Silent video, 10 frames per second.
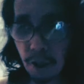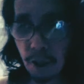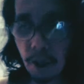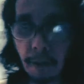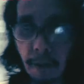
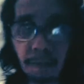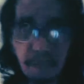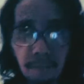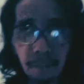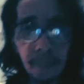saw
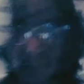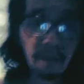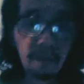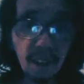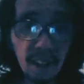
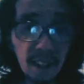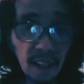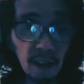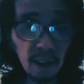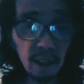Vanessa
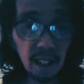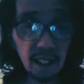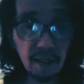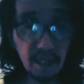Lau's latest